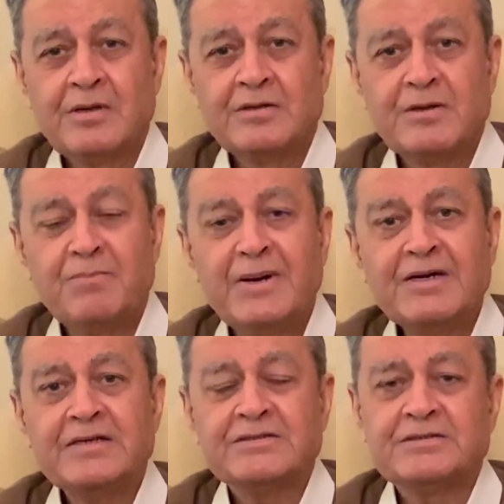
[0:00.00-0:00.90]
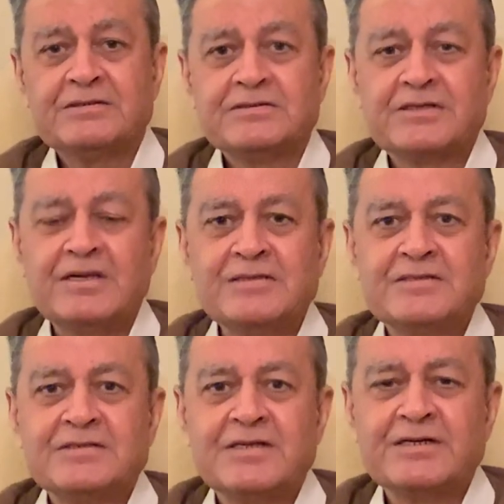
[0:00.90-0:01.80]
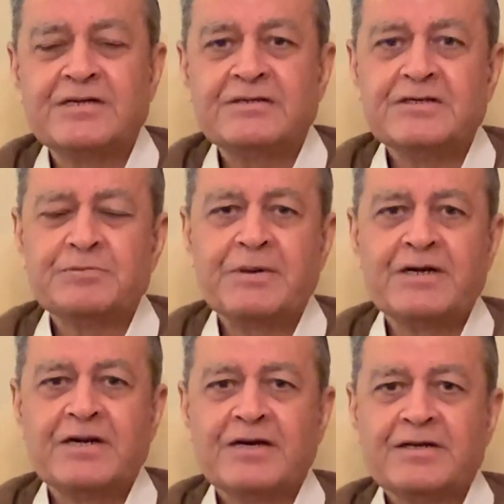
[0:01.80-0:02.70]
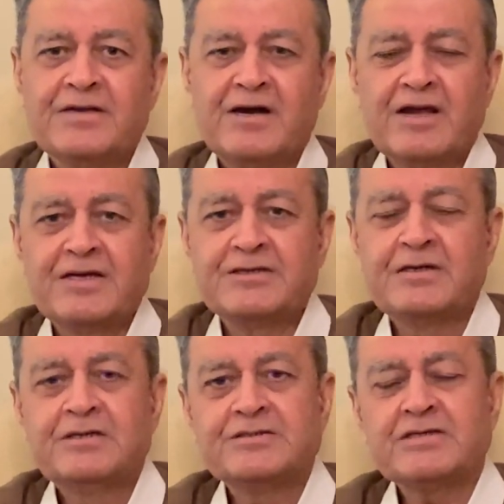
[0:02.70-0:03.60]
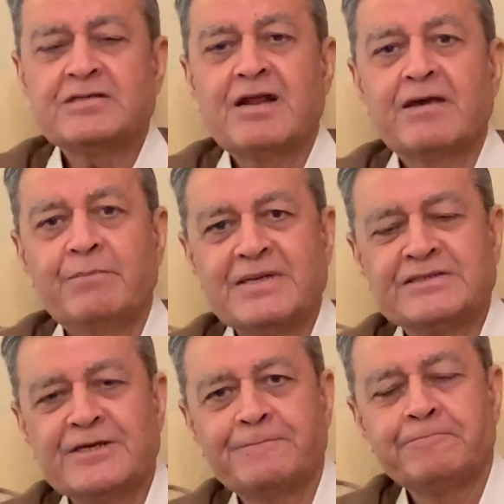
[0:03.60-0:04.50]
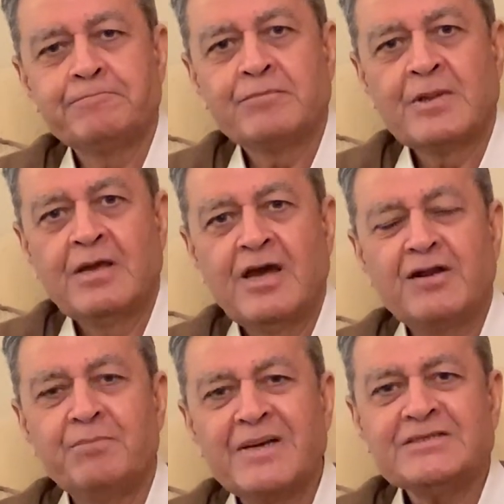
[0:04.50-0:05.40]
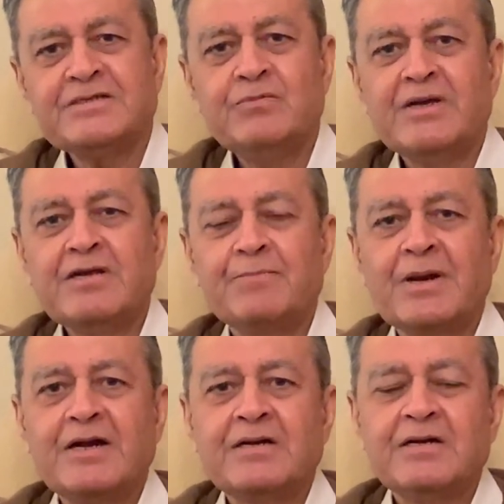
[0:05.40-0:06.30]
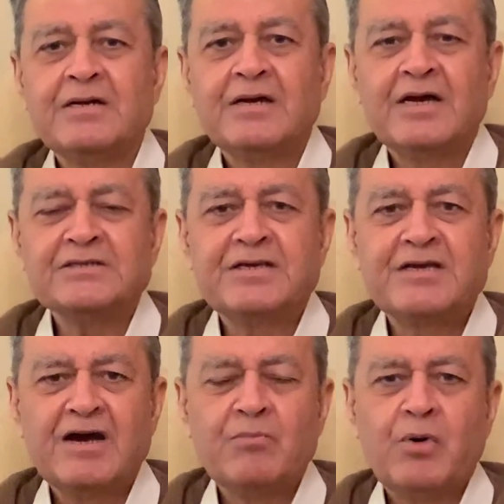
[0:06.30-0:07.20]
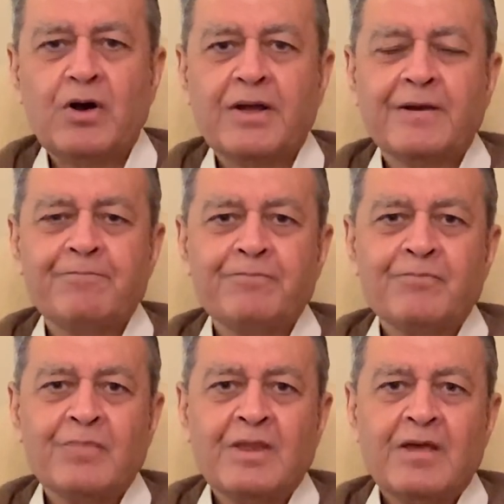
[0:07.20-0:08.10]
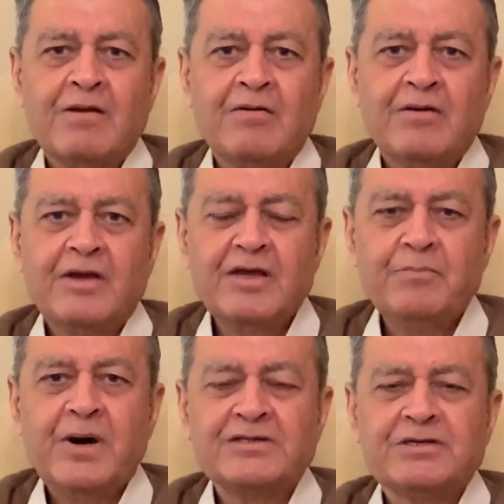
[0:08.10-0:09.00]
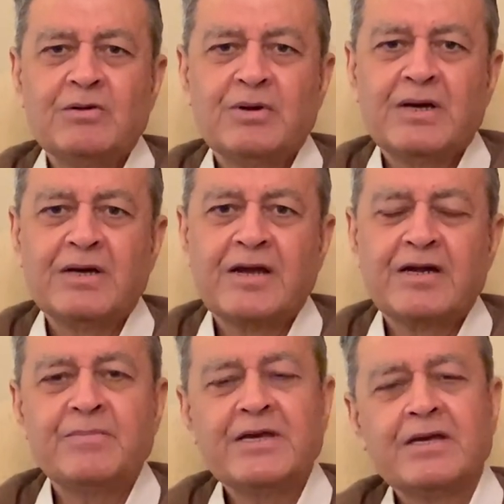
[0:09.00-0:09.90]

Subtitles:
tremendous skills that he displayed at a young age, just like Messi. And Messi, when he played as a young boy in Barcelona Academy,